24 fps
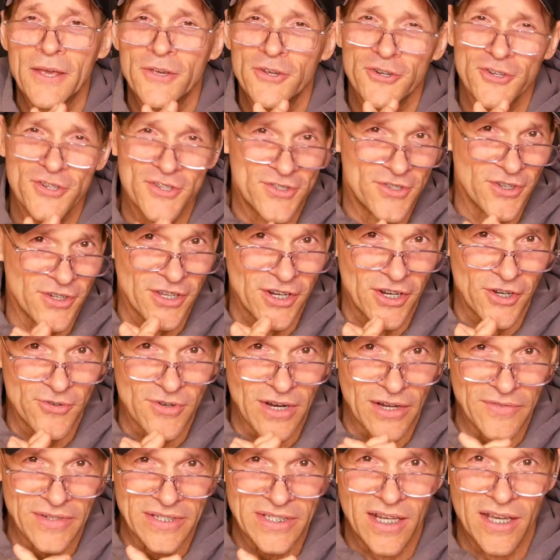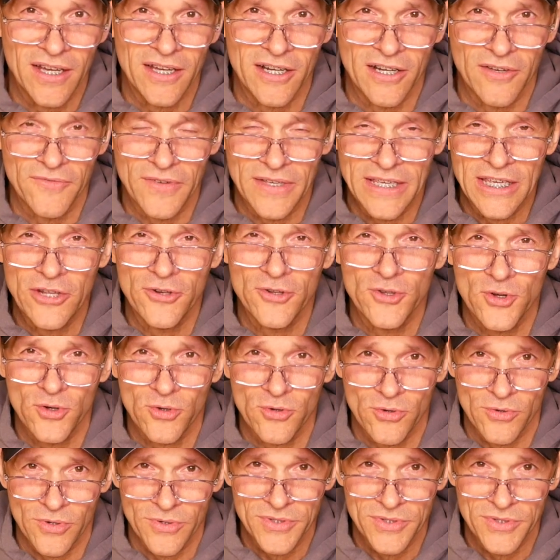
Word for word: you're still going to drive a ton of internal